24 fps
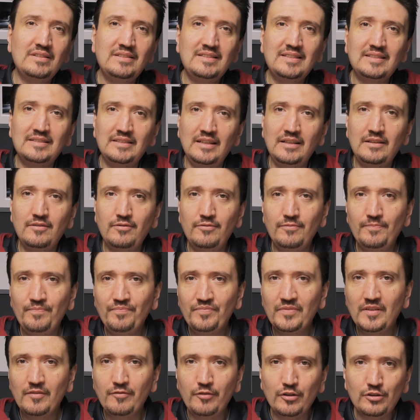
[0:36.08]
street
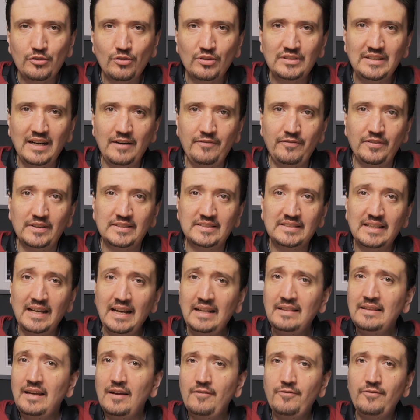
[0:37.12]
photographers,
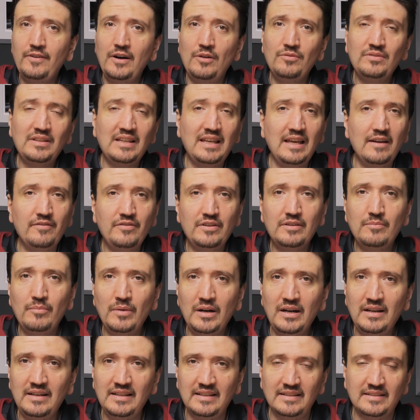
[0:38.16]
and I found Kevin
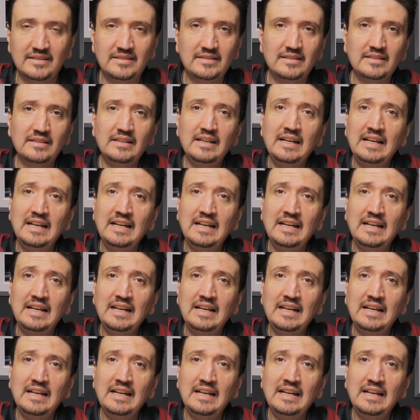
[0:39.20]
Mullins.